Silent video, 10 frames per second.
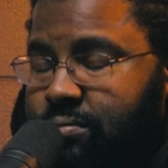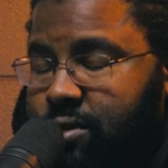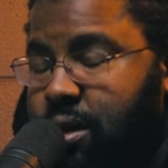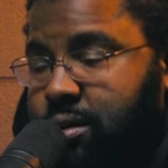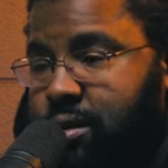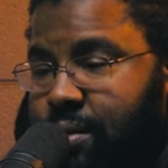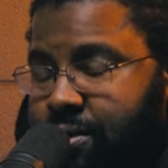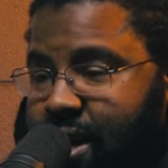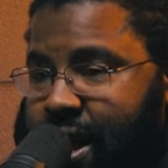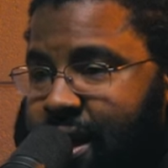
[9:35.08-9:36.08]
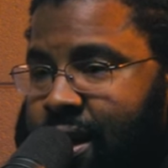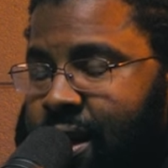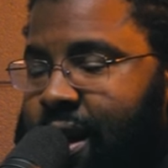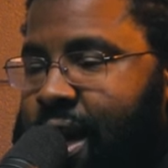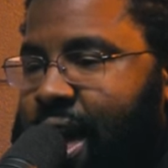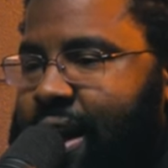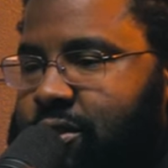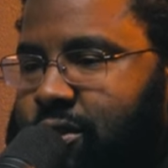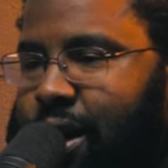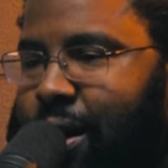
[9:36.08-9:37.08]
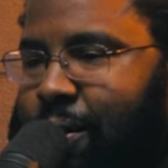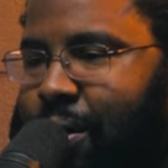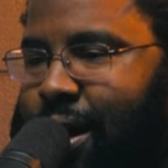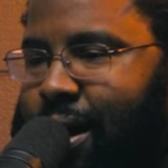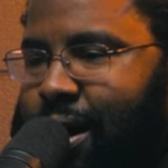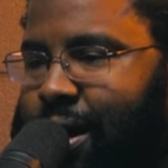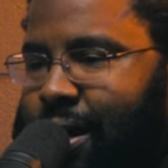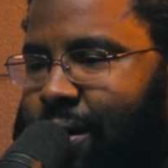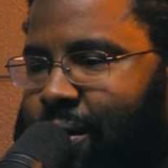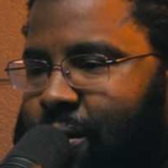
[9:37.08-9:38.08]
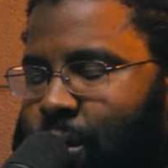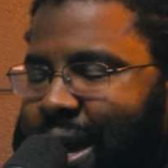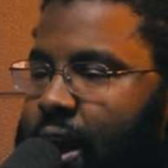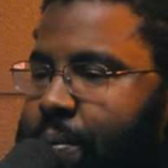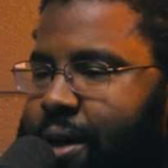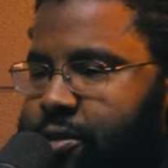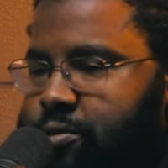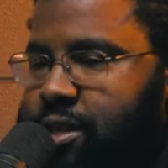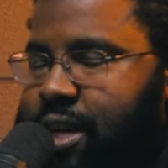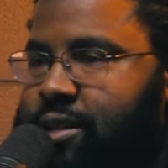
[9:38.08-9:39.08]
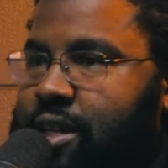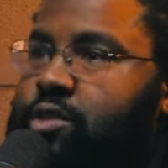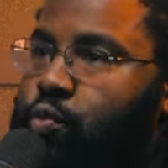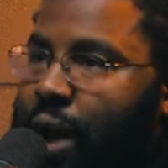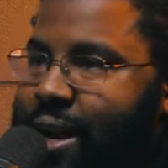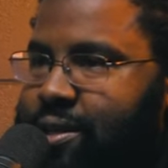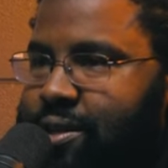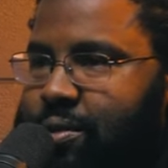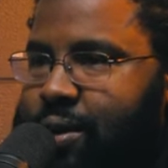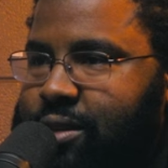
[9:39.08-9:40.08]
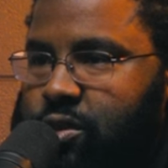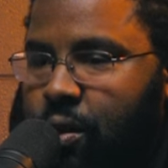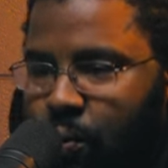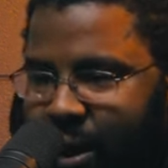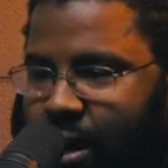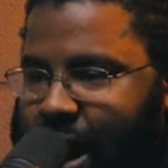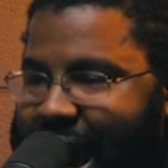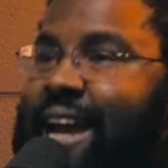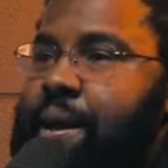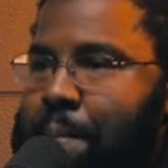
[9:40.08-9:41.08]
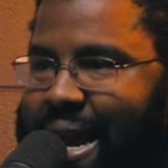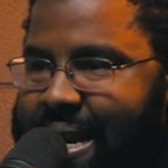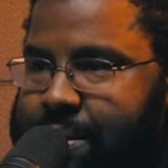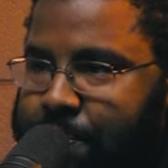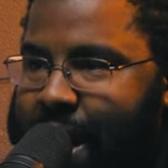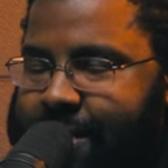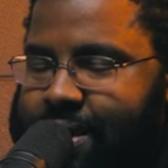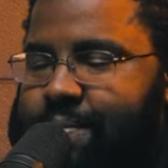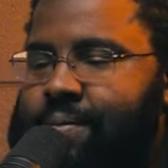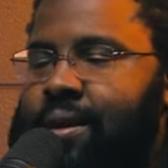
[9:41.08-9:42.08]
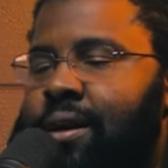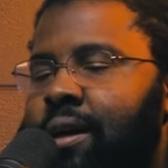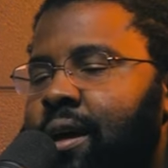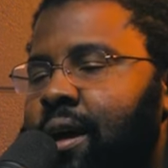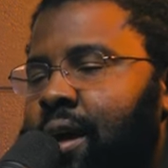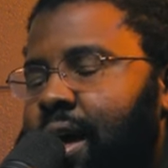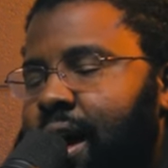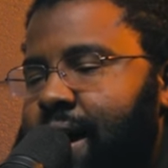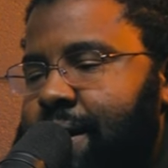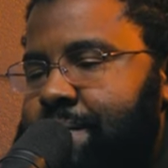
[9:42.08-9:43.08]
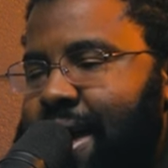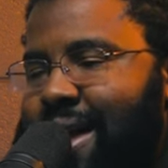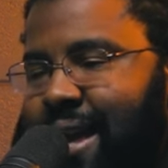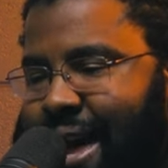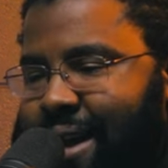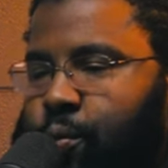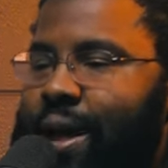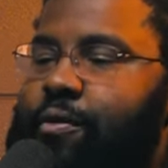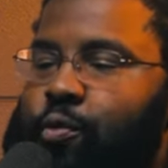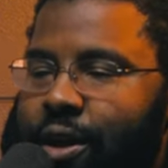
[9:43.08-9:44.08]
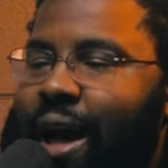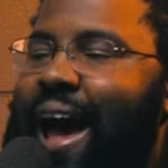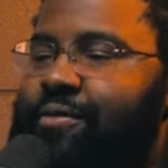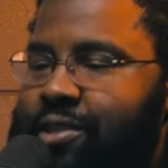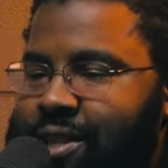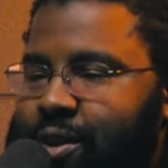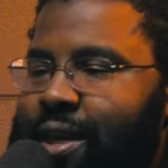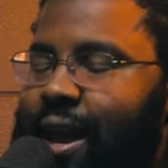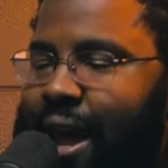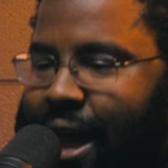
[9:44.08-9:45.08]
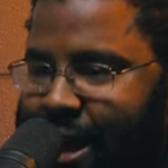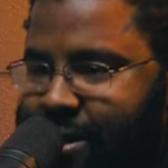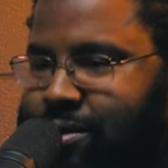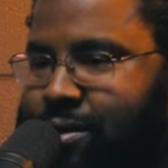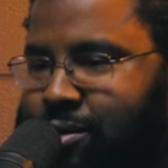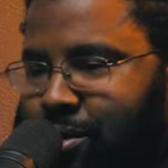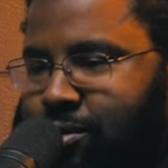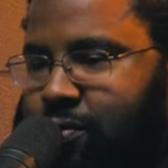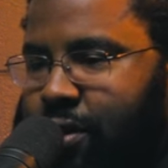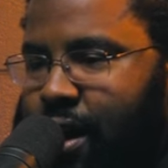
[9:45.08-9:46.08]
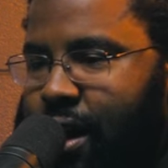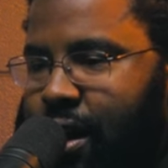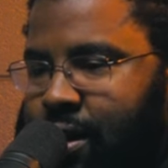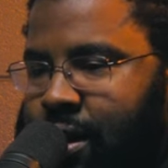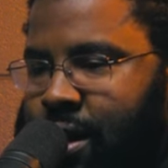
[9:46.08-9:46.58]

The Psalms say, and so. Uh, we care about those things and it's right to. And so we are animated by them. Um, and yet we have a real adversary that hates the church of God,